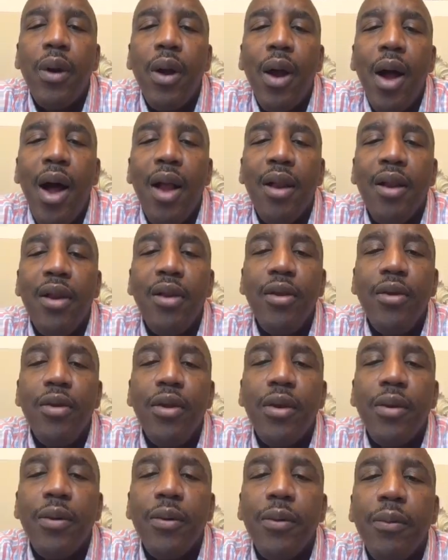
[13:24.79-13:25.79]
Hallelujah.
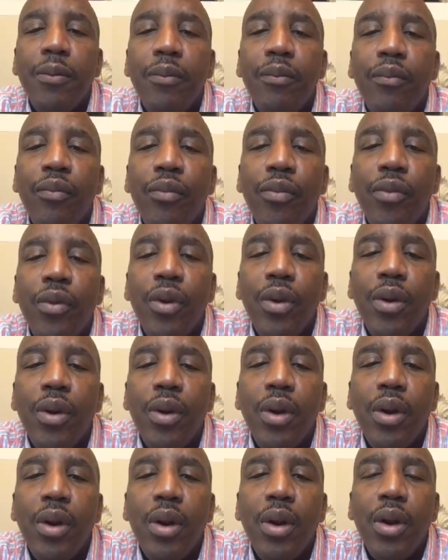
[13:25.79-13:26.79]

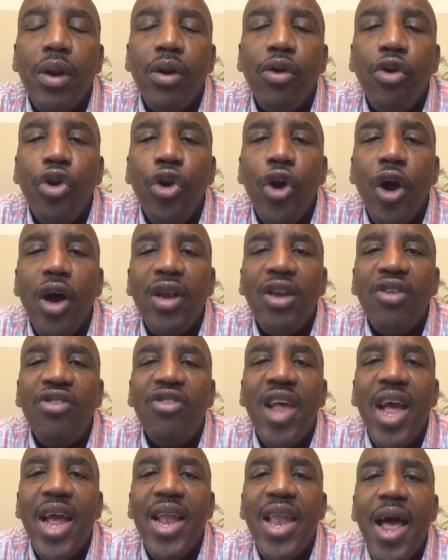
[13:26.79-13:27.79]
Do you
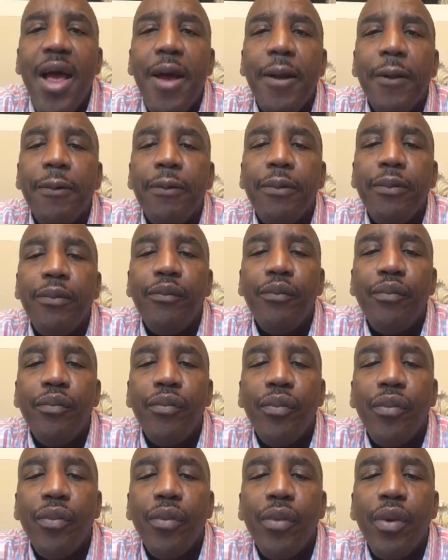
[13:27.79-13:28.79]
understand that?
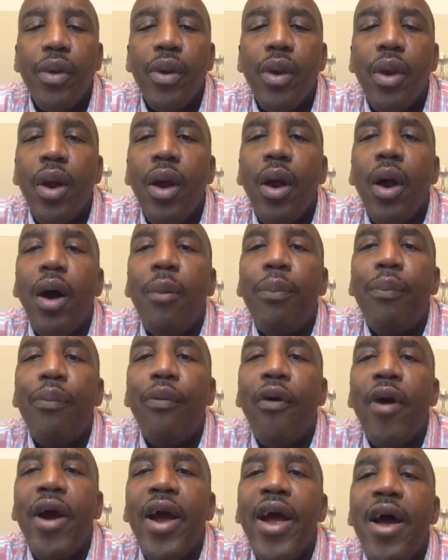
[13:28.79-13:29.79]
Mm-hmm. A
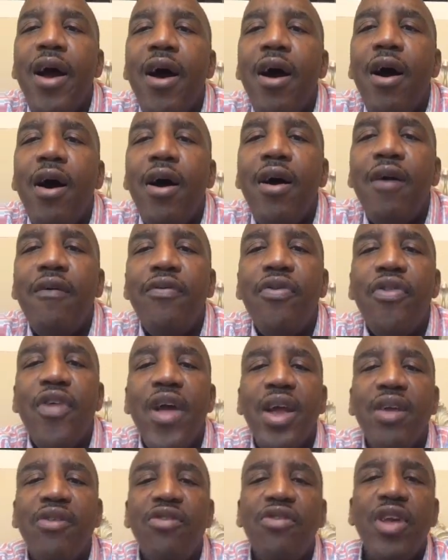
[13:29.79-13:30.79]
prayer of
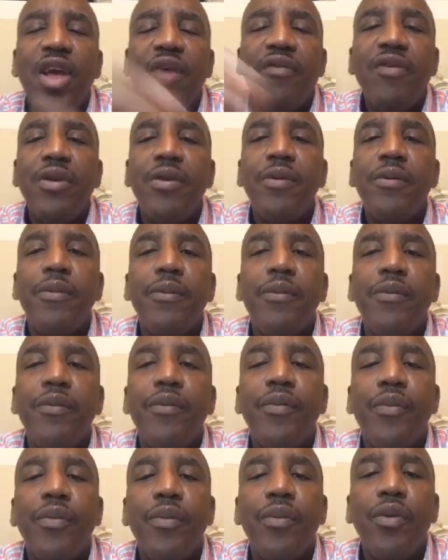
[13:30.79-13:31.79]
thanksgiving.
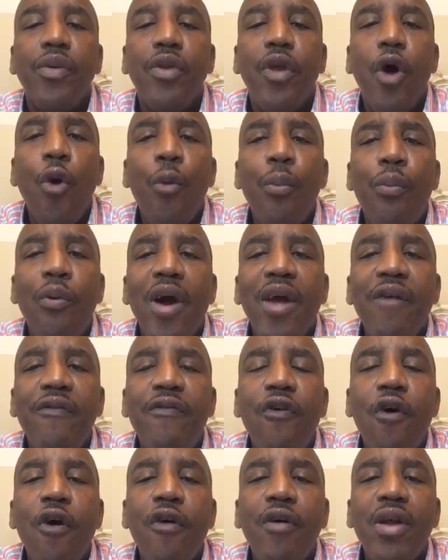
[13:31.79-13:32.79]
Don't pray
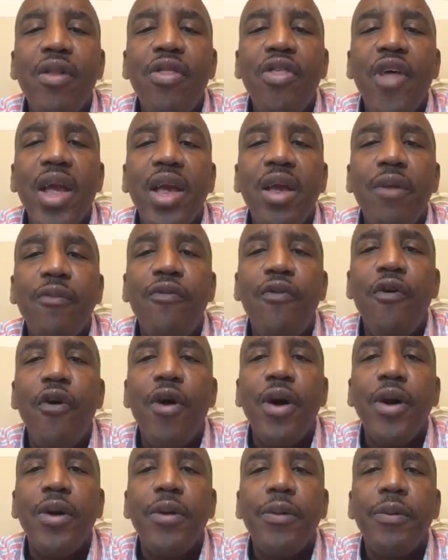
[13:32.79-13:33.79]
for it, thank Him for it.